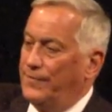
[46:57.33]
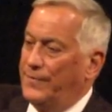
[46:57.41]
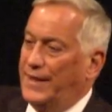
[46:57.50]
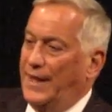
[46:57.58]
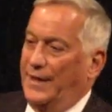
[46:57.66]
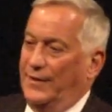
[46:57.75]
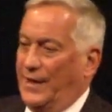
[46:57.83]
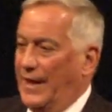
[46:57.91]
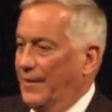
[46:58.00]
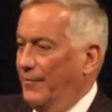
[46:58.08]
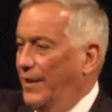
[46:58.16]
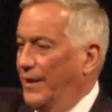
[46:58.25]
getting a
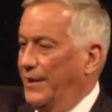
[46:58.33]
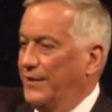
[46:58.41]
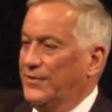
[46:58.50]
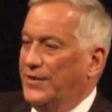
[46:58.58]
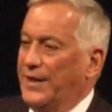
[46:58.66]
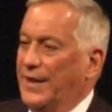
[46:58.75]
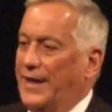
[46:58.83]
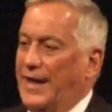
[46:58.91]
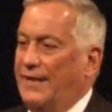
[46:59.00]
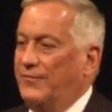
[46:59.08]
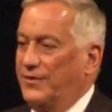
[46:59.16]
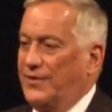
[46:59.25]
lot of money because they get
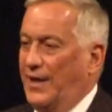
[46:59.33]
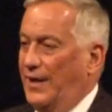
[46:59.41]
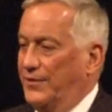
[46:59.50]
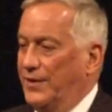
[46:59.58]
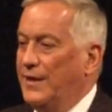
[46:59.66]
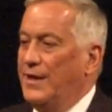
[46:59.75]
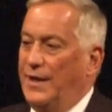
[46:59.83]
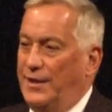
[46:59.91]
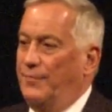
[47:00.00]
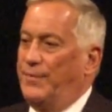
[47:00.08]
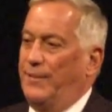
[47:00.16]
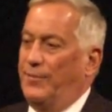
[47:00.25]
advertising, and
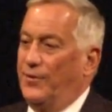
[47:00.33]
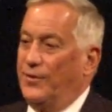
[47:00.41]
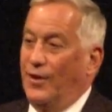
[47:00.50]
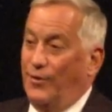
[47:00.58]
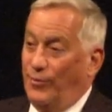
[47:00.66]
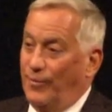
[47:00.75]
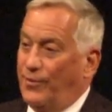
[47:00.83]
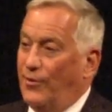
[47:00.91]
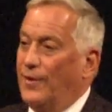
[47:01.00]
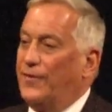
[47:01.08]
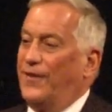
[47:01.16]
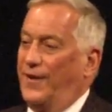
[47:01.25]
the people who go
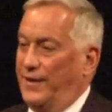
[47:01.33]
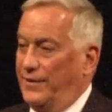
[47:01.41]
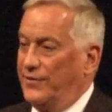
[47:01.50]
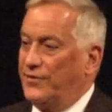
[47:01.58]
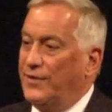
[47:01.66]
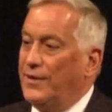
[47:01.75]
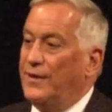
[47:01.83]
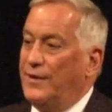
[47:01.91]
report things,